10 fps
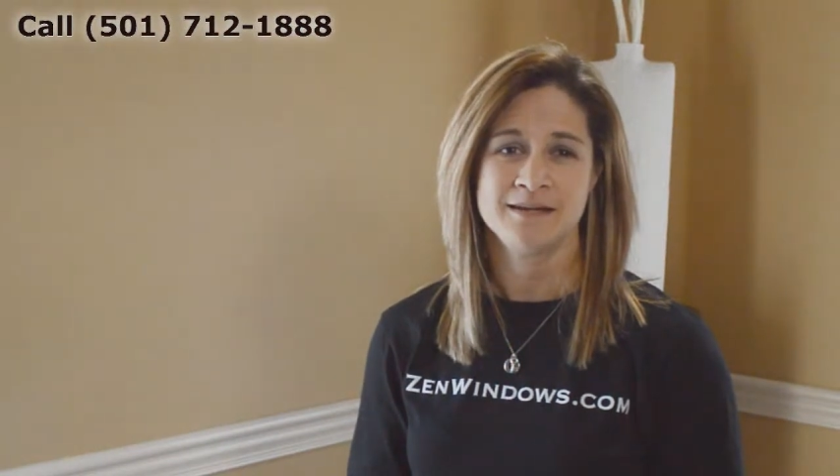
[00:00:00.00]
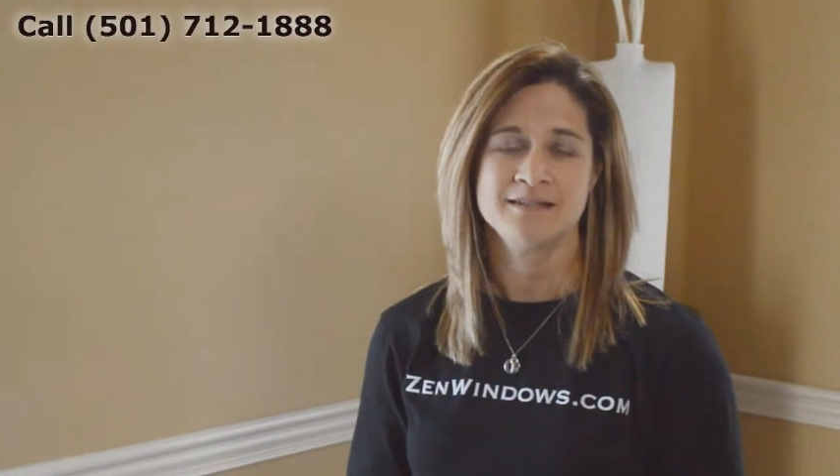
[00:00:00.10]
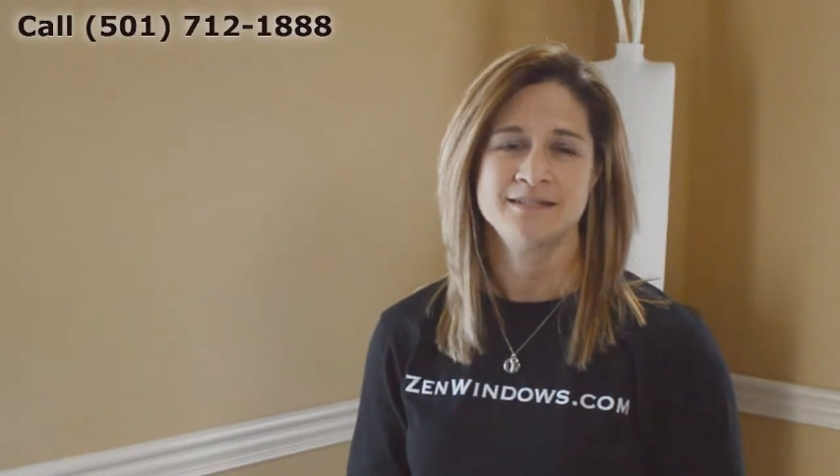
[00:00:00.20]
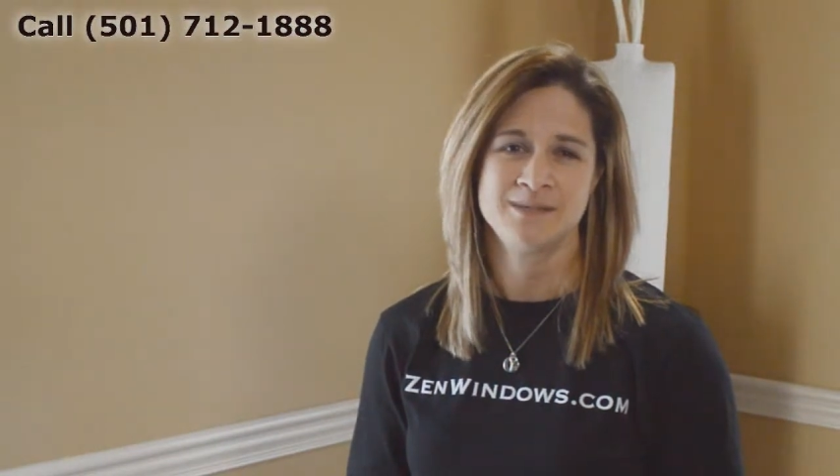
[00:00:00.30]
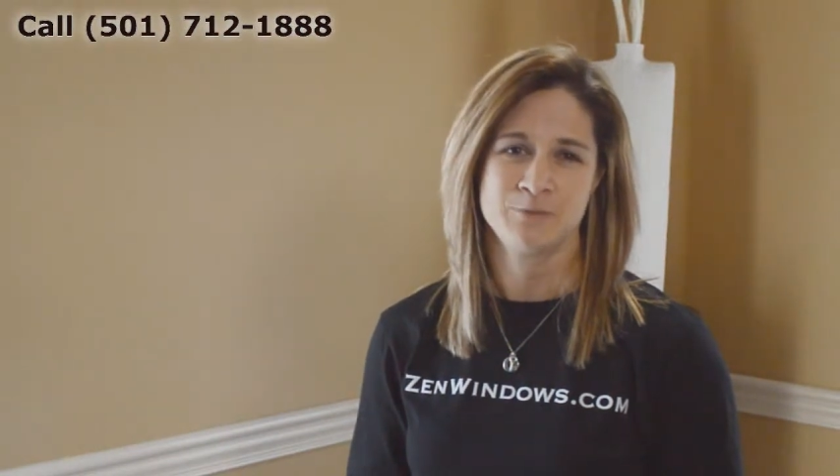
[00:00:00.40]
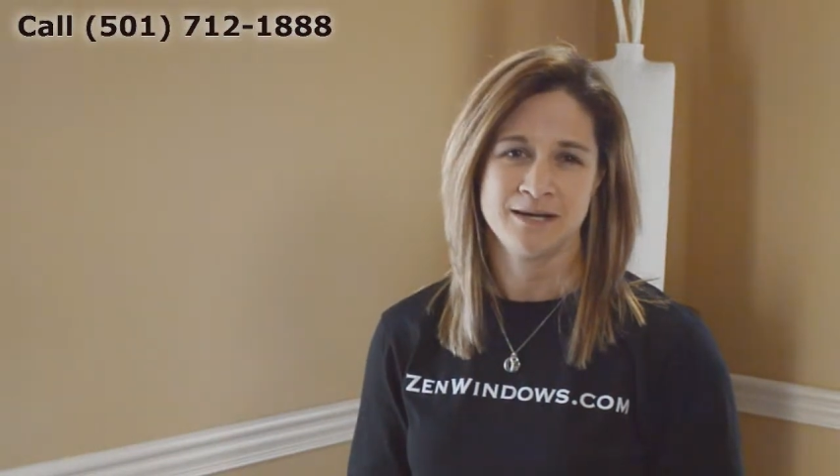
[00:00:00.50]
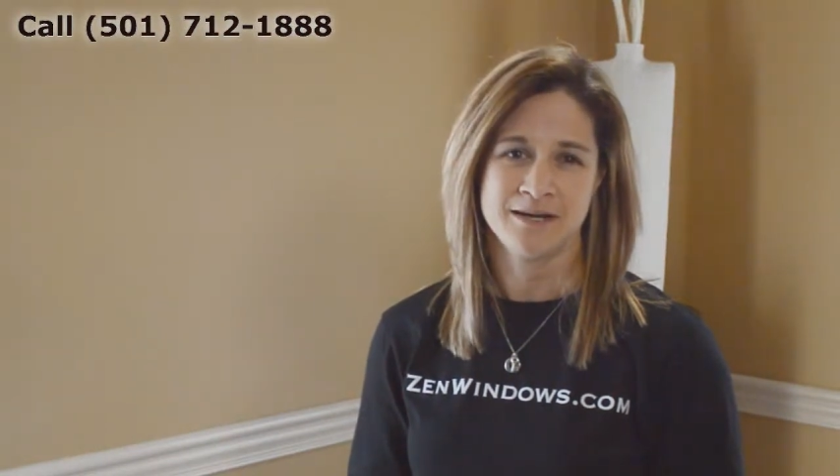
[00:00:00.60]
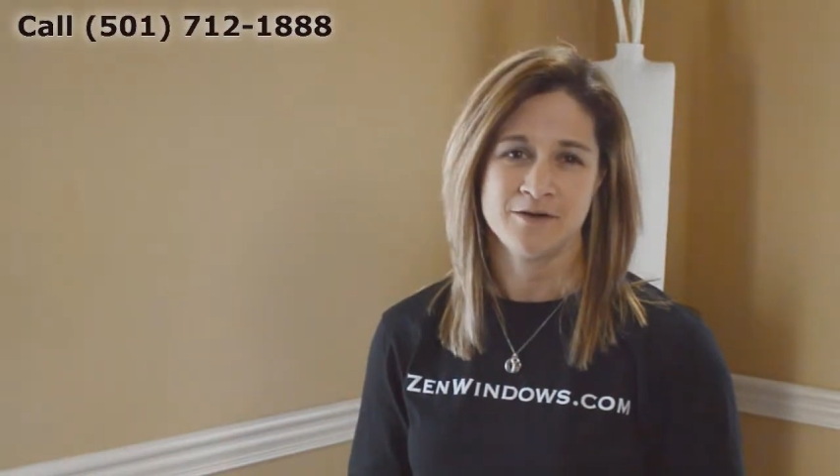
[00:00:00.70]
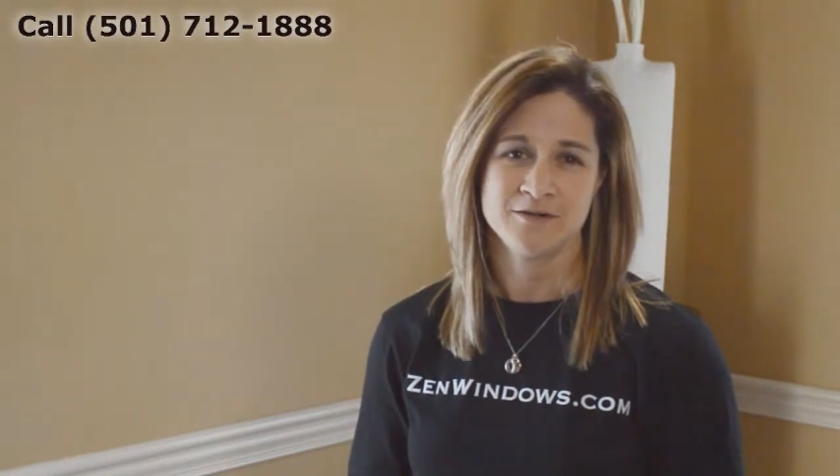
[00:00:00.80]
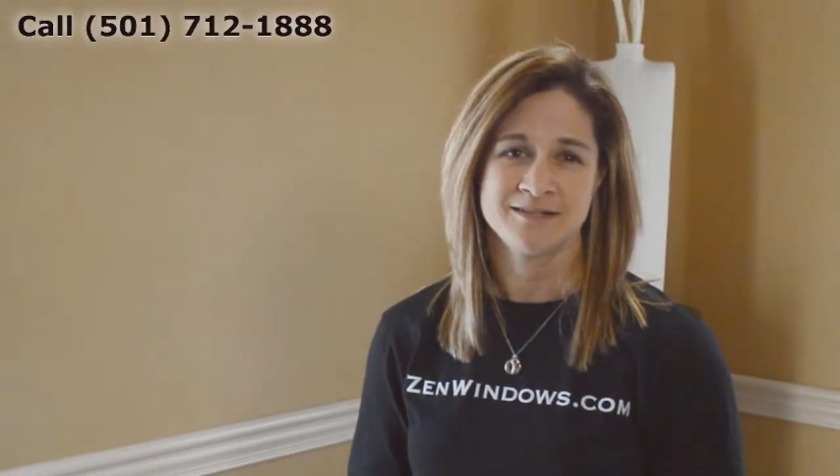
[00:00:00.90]
is Zen
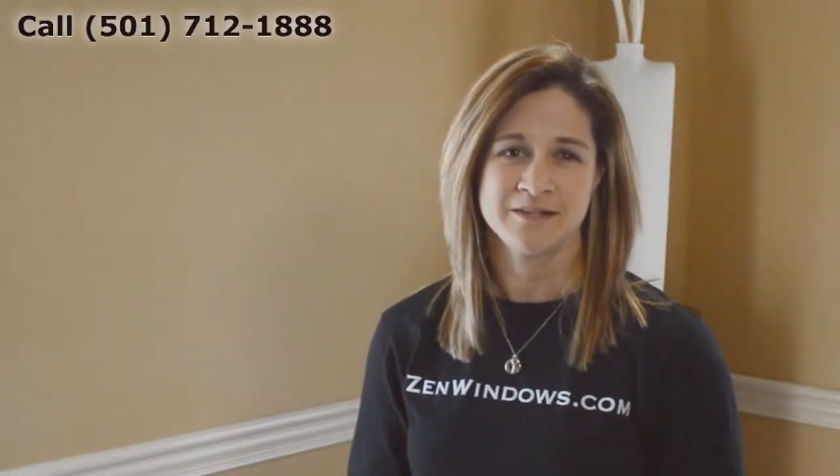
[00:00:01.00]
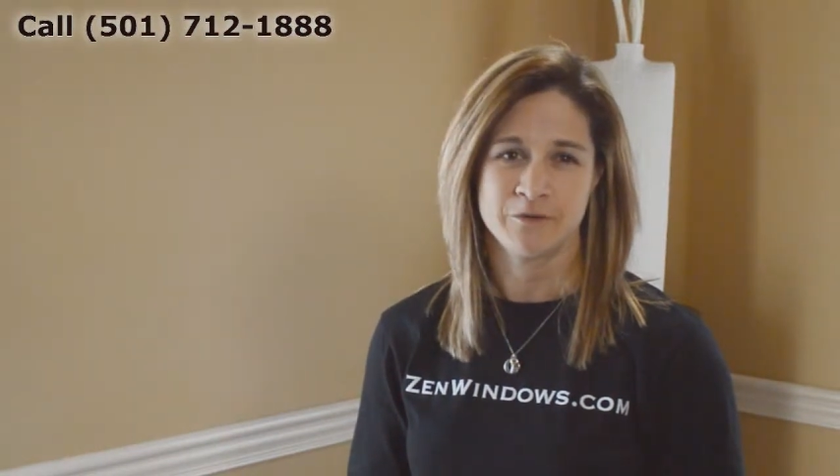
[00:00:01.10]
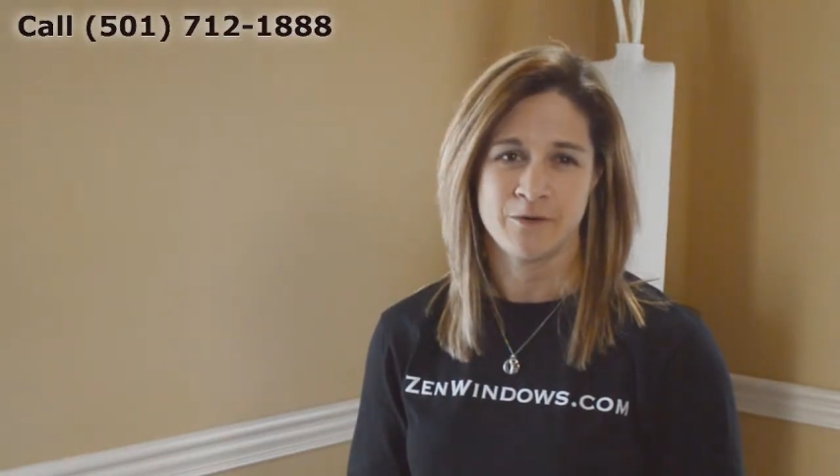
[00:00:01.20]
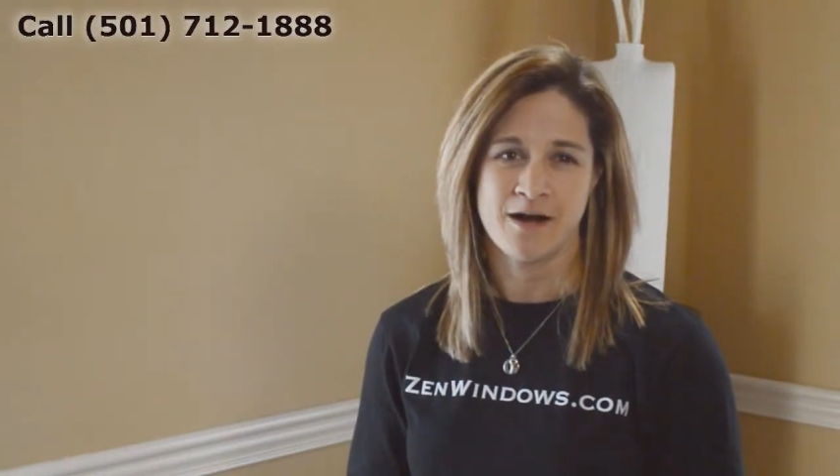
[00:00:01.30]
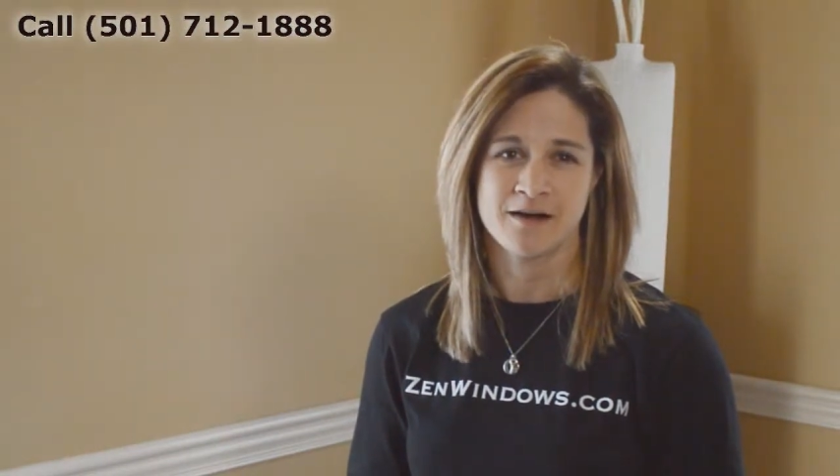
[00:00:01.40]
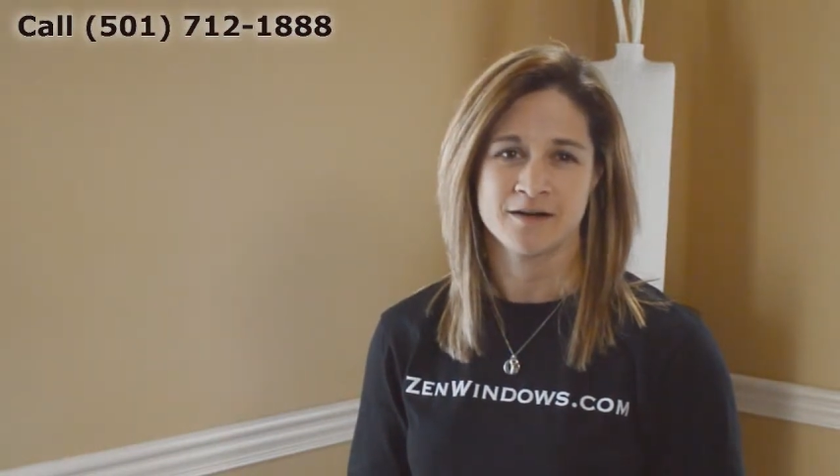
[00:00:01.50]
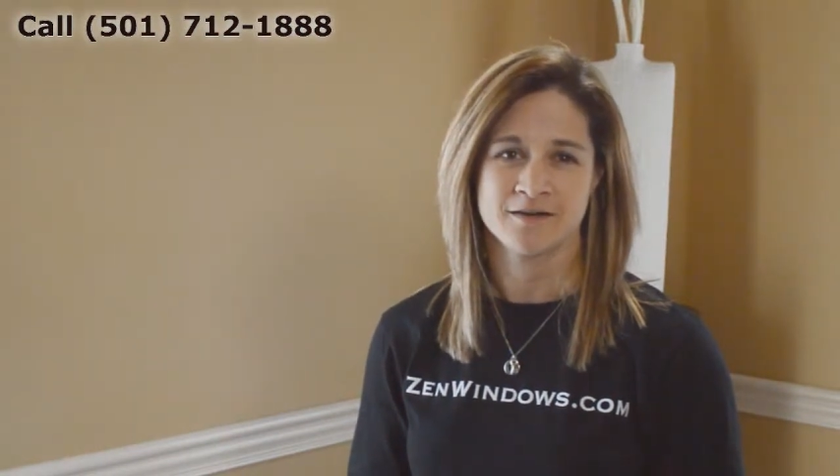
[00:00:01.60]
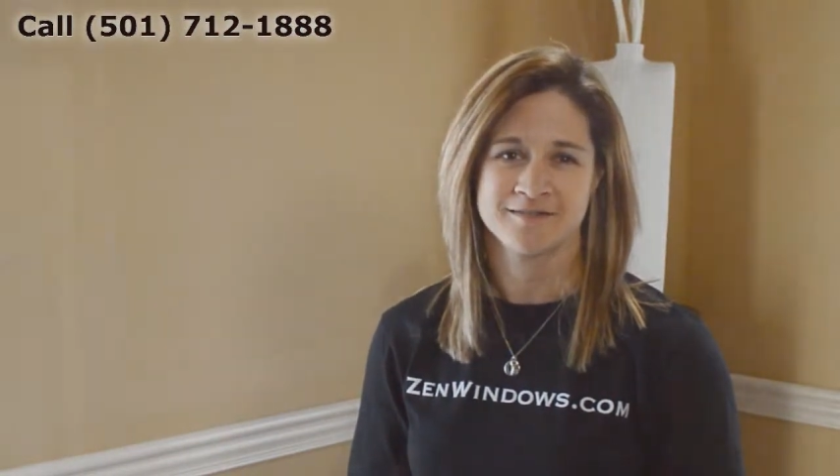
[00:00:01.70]
Windows Little Rock.